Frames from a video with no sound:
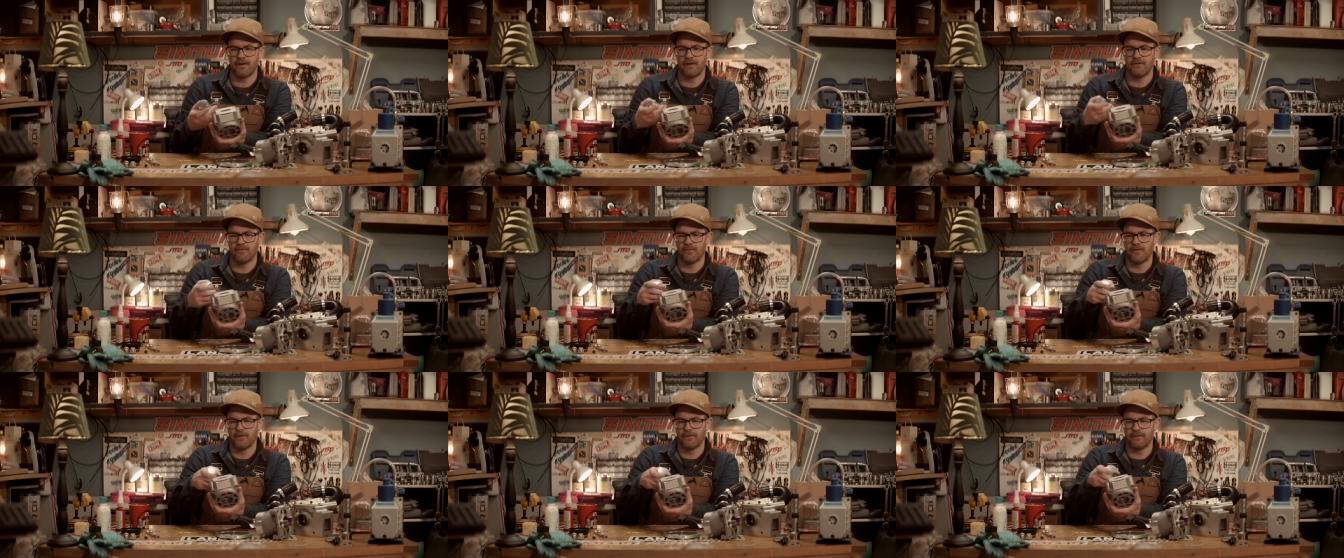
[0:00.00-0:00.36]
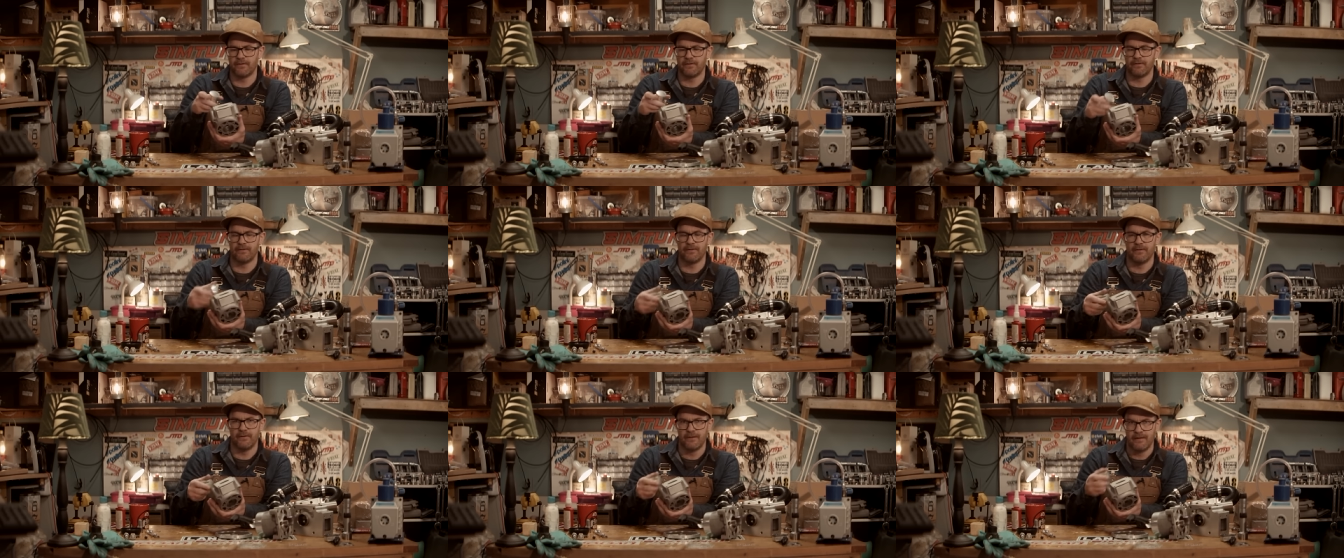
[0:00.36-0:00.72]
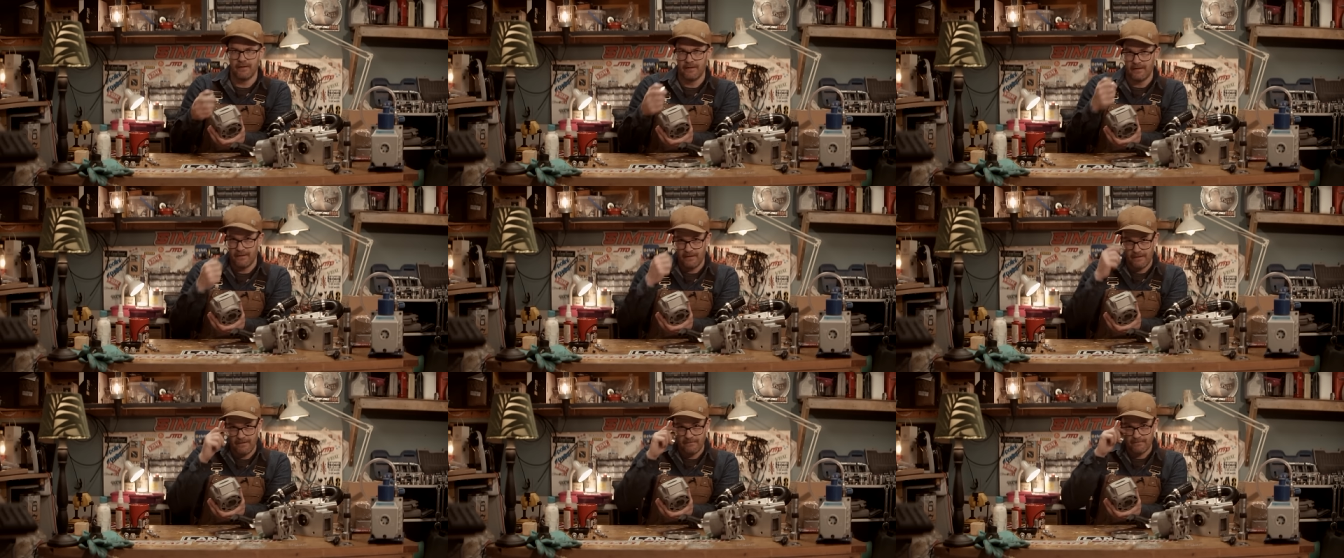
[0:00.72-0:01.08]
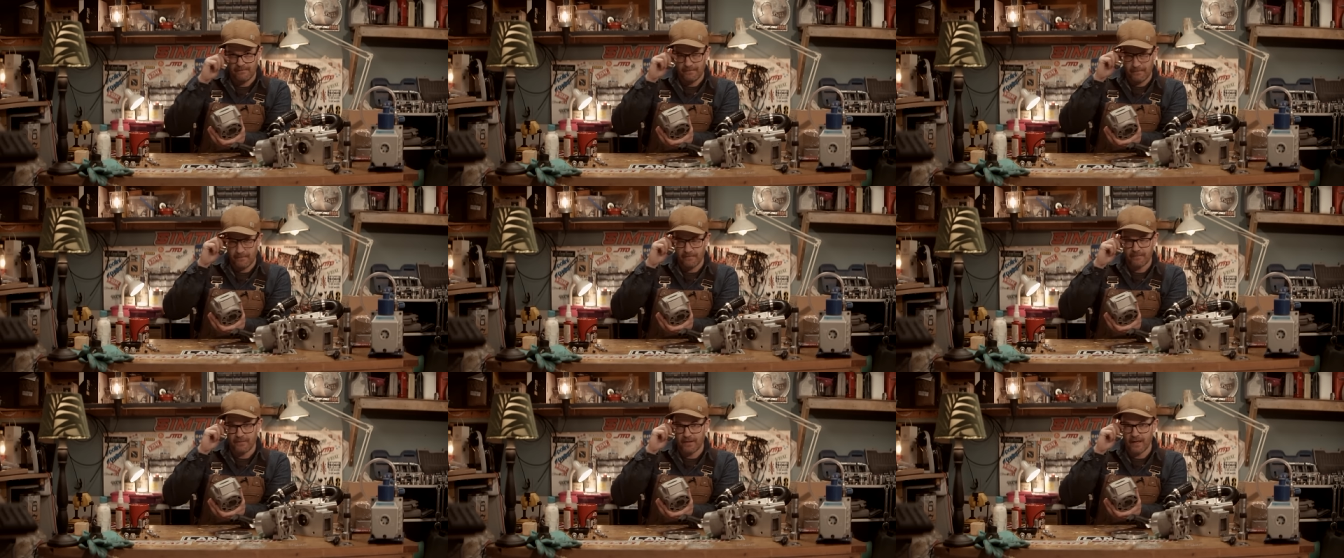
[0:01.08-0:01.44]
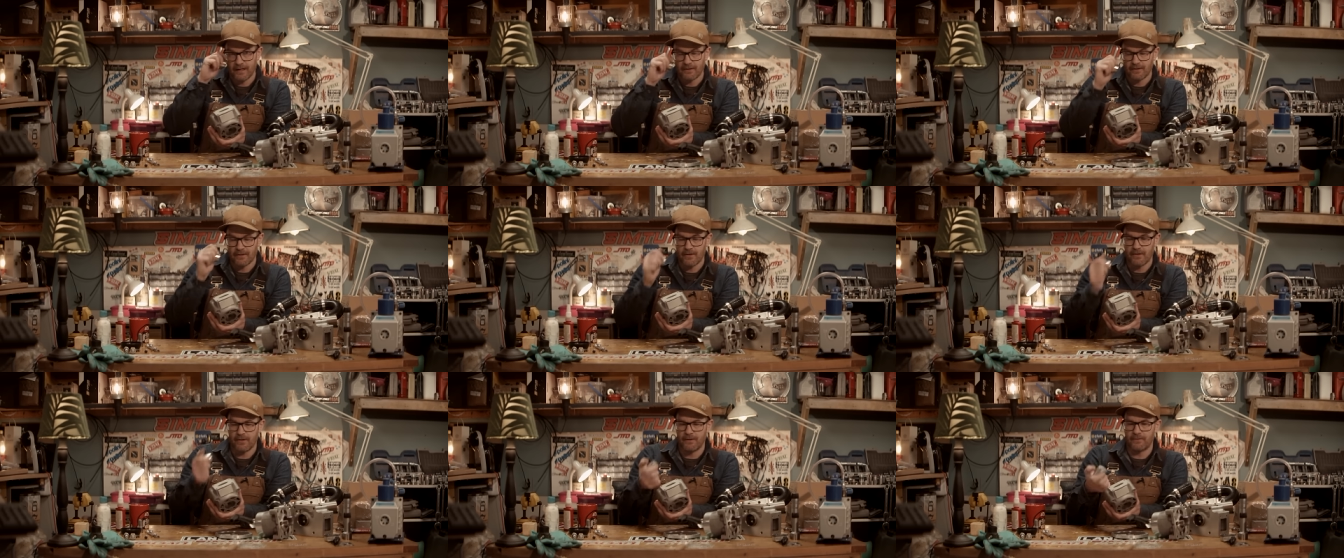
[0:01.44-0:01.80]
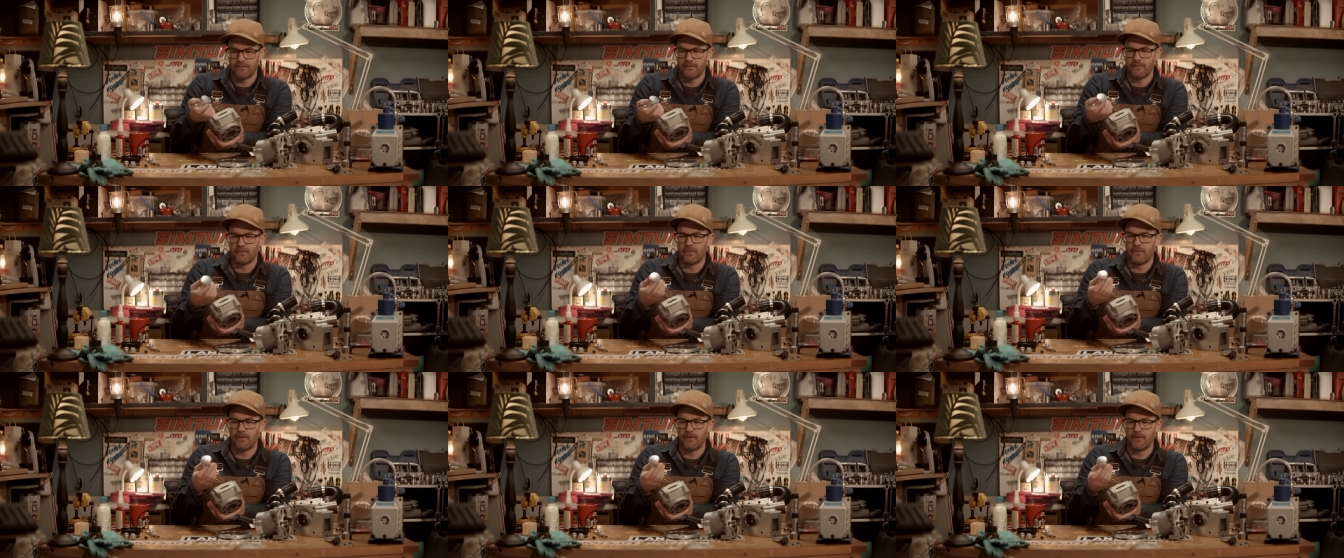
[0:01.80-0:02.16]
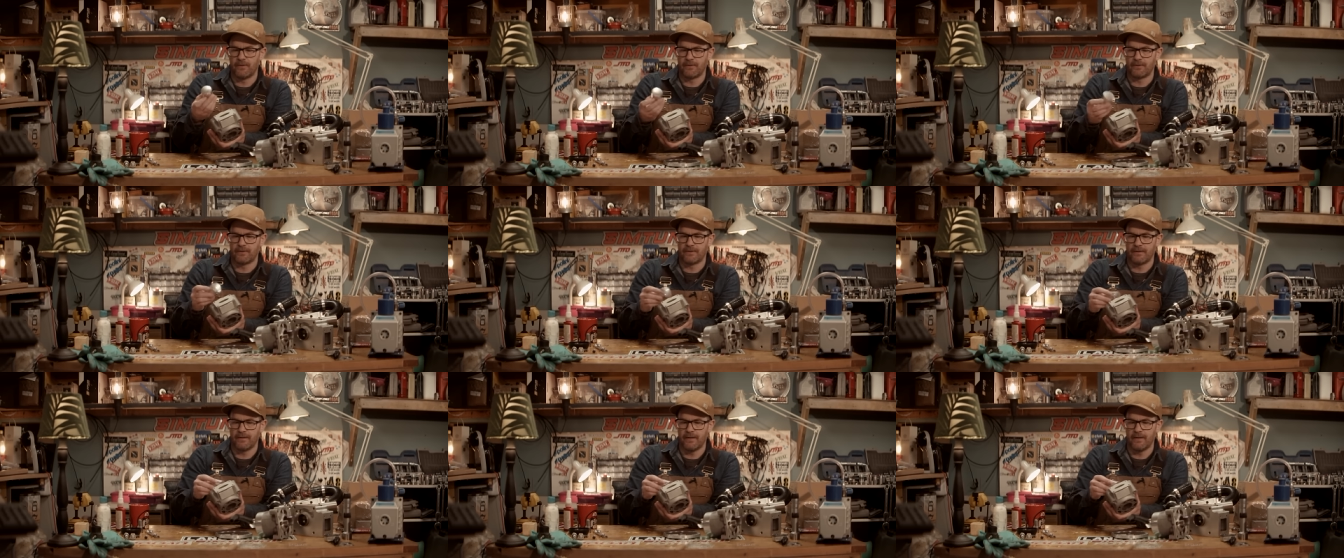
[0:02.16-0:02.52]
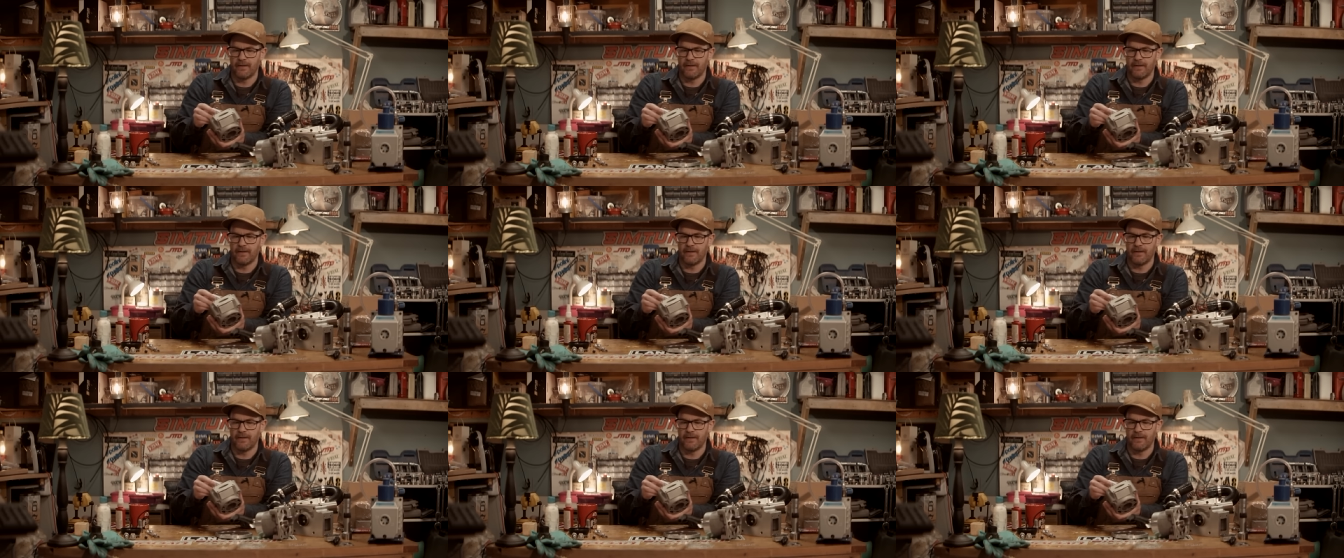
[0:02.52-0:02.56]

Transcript: I wanted that kind of a port.